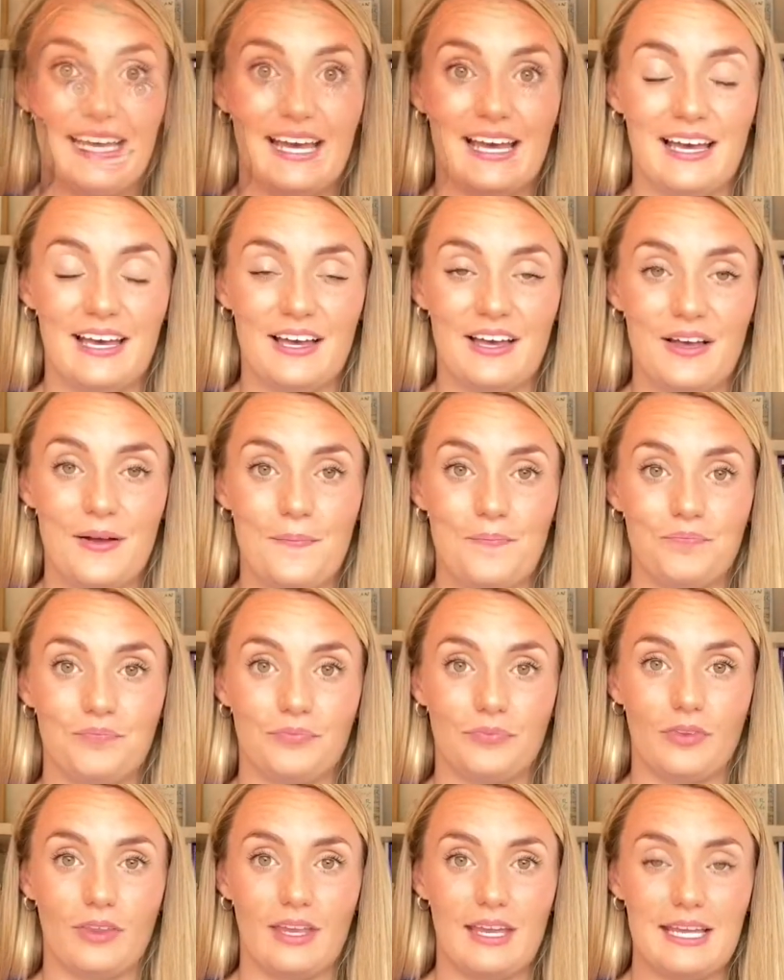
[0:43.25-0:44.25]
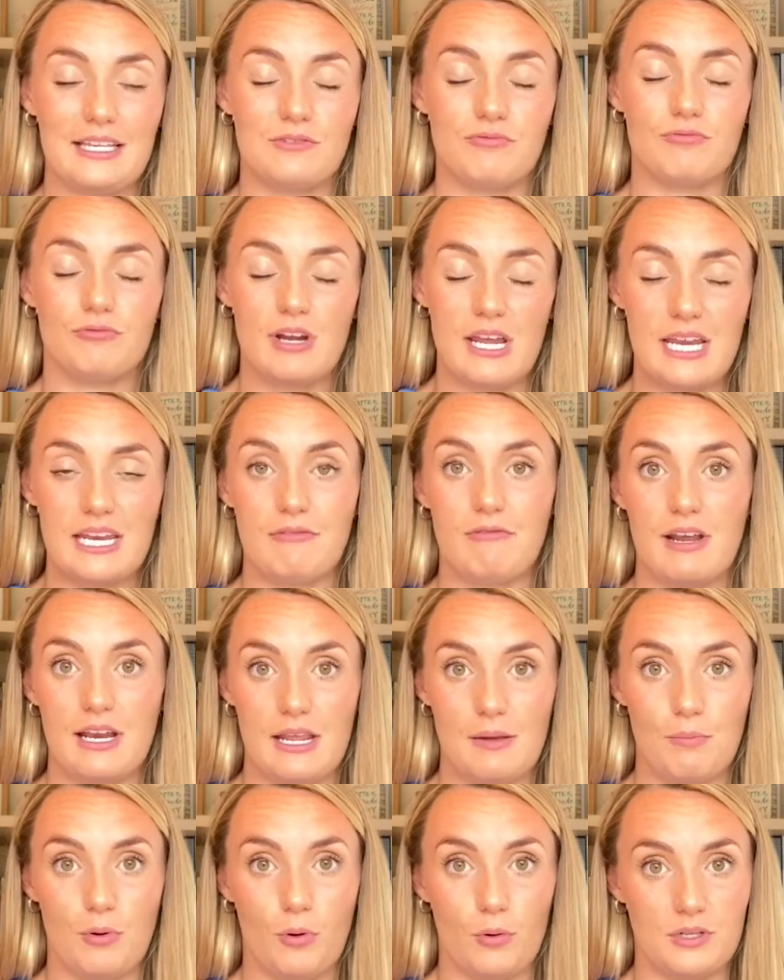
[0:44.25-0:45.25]
It's really, really
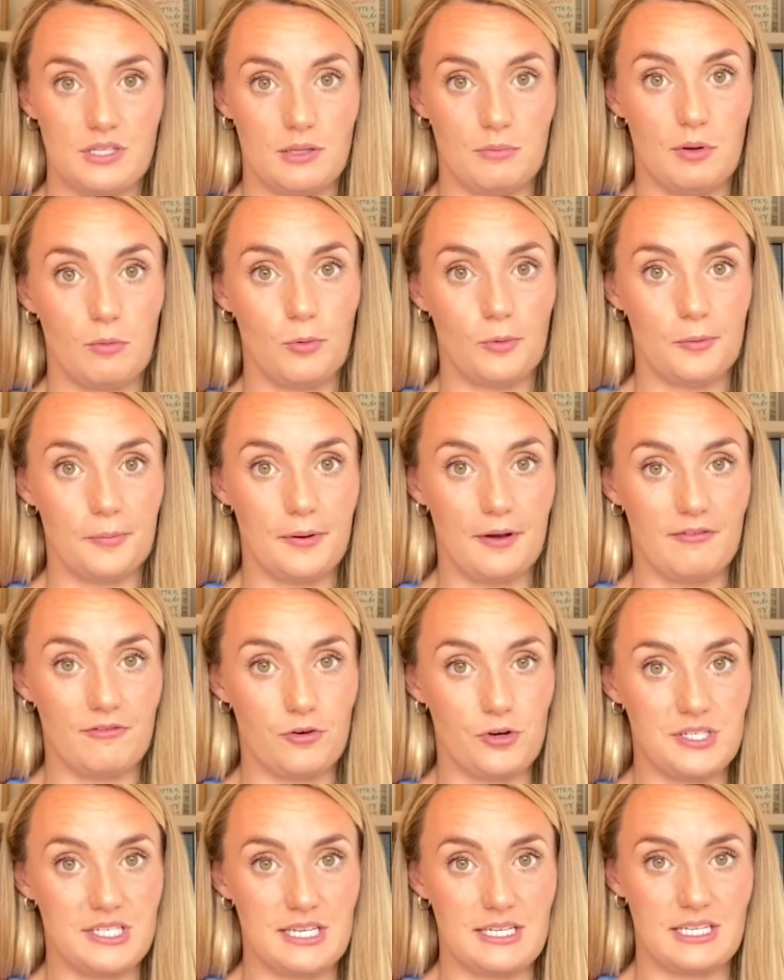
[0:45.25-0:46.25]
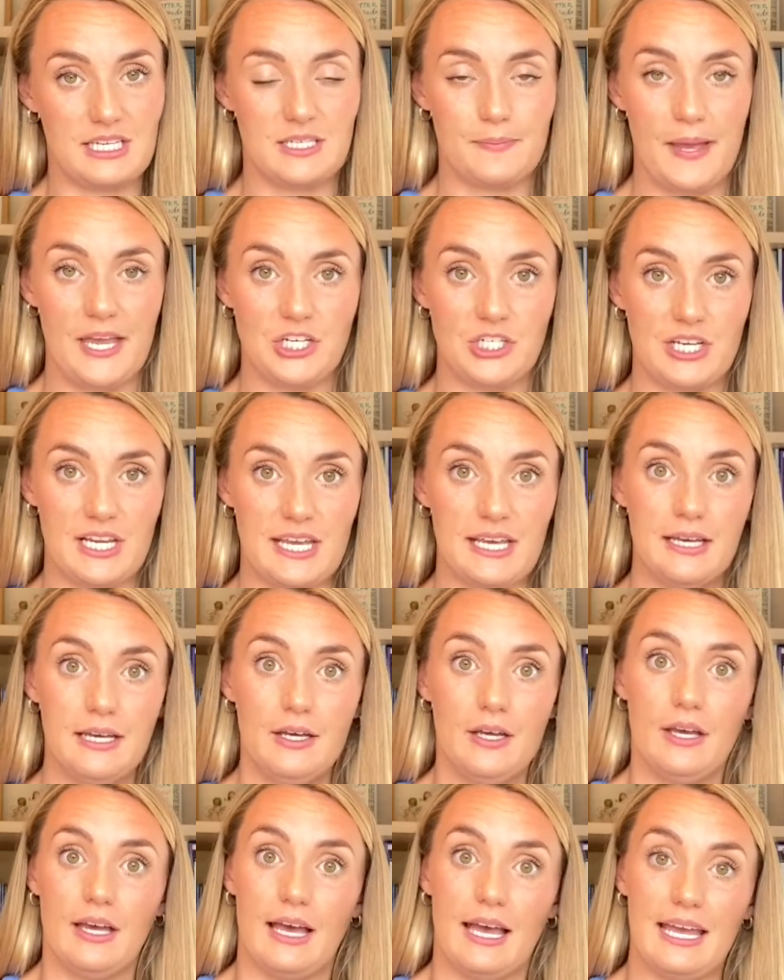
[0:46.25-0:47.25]
important that we warm up our voices, especially
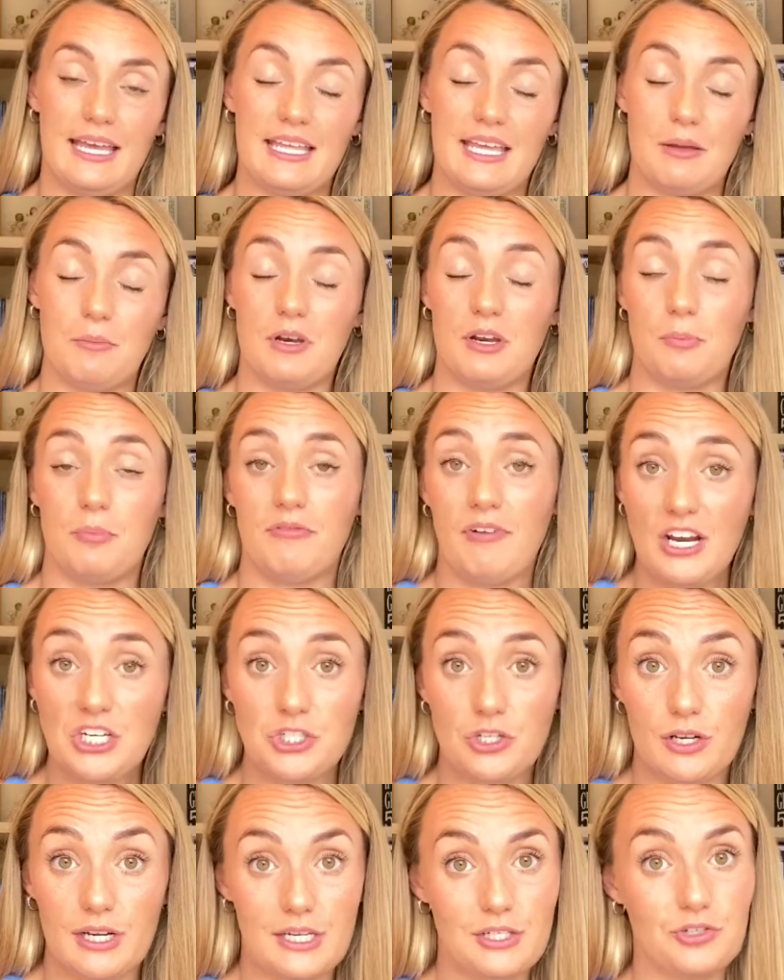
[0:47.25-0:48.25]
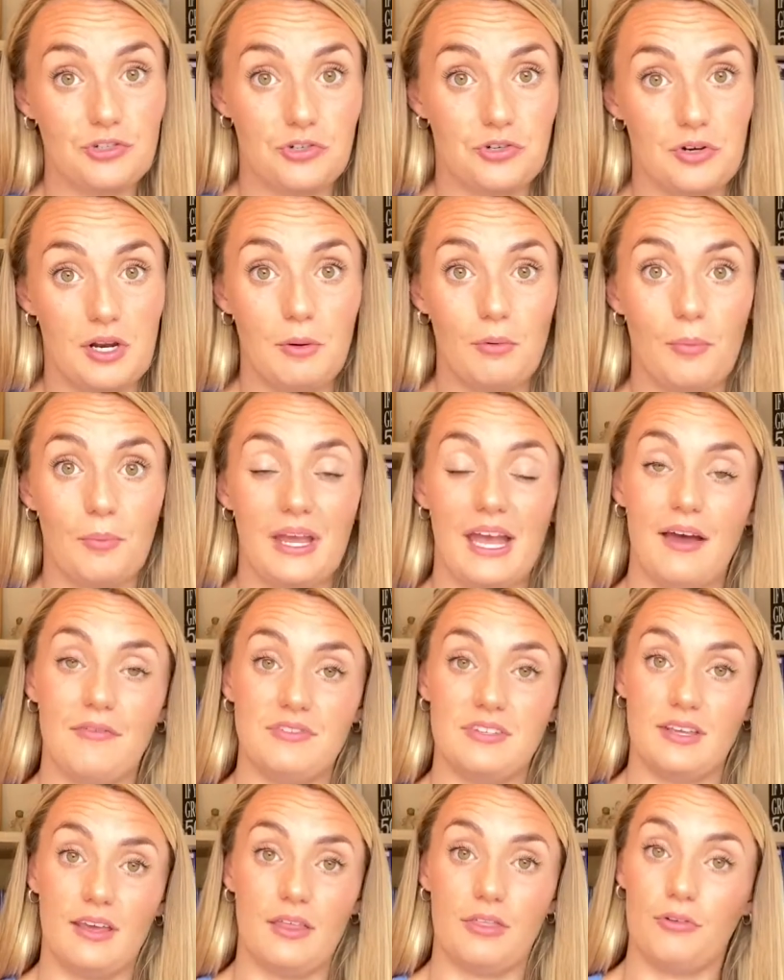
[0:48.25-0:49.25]
in a professional industry when we have
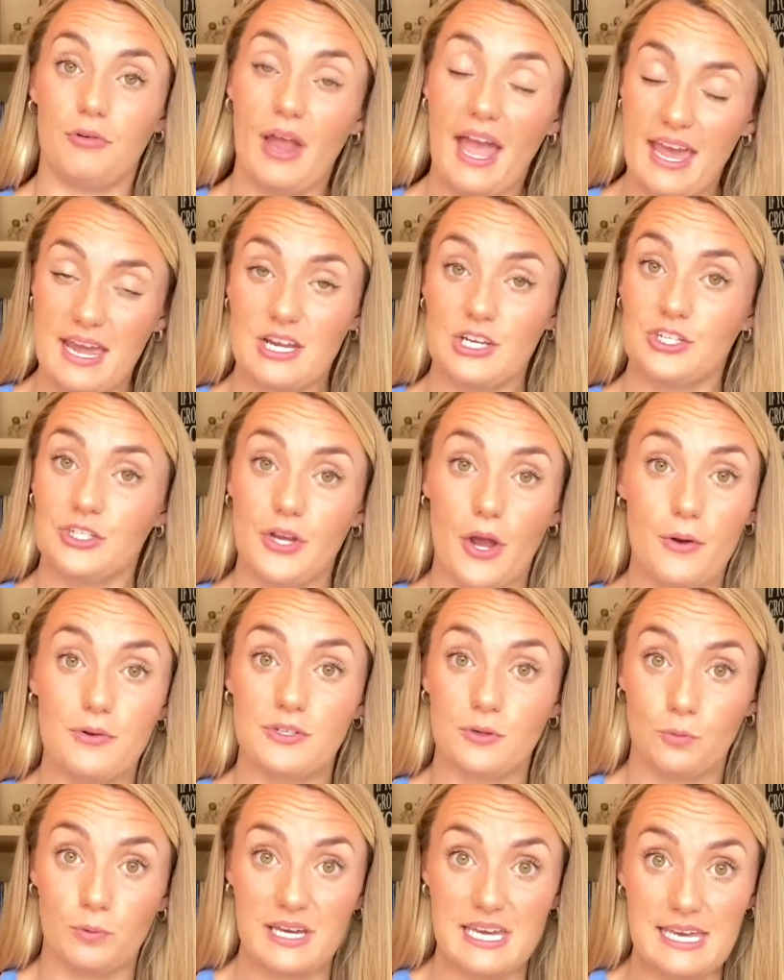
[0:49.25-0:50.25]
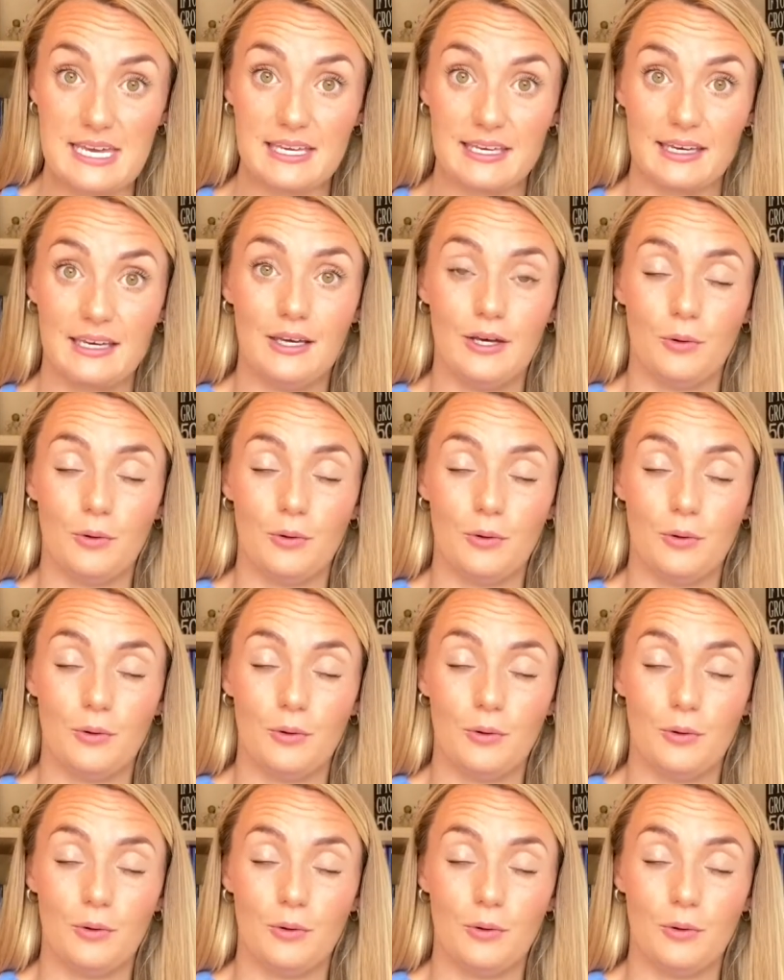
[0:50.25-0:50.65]
to get through 8 shows a week.